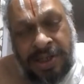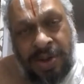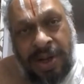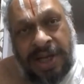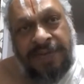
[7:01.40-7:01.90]

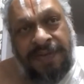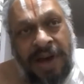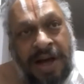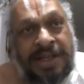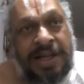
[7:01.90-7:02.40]
known as
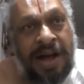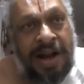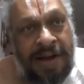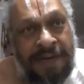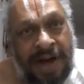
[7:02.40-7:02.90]
Vyasa
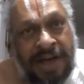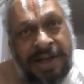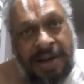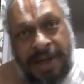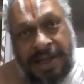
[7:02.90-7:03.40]
Dharana.
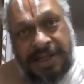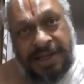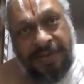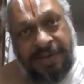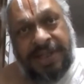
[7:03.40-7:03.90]
Vyasa means
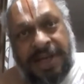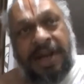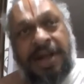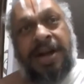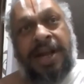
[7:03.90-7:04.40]

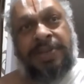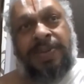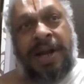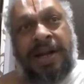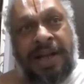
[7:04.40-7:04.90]
Vistara or
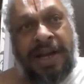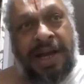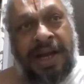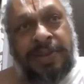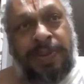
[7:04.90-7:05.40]

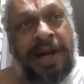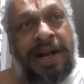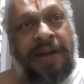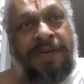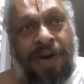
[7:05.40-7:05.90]

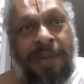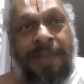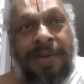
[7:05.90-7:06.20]
expanded form.